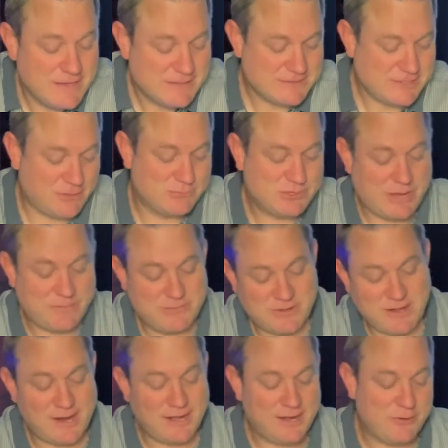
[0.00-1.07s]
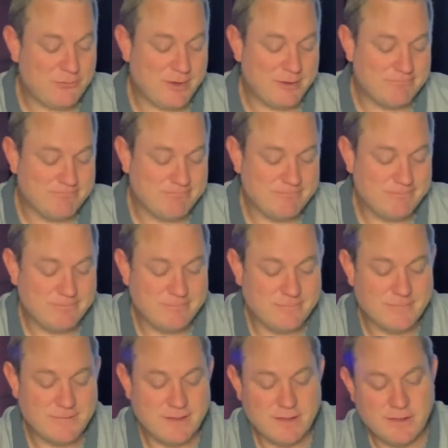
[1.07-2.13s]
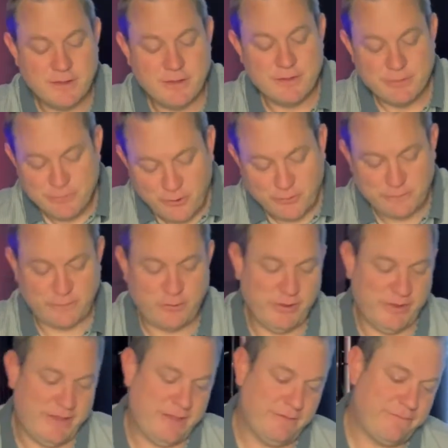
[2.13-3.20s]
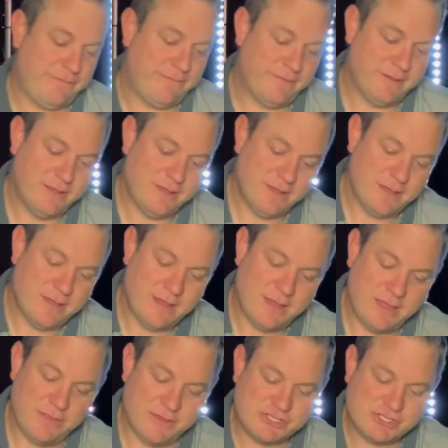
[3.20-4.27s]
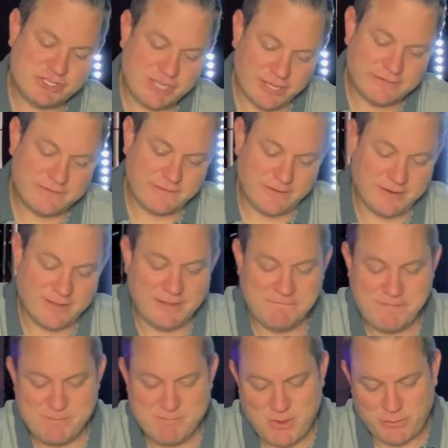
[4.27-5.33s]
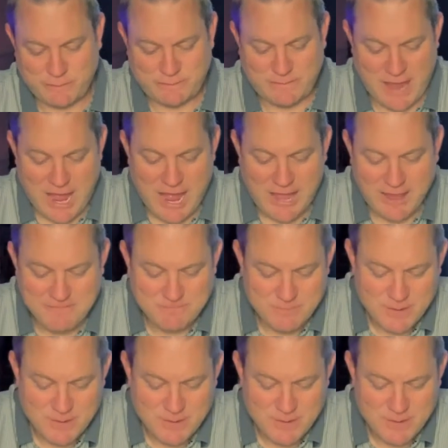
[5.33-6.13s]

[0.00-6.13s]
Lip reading: Psalm chapter 91. Those who live in the shelter of the Most High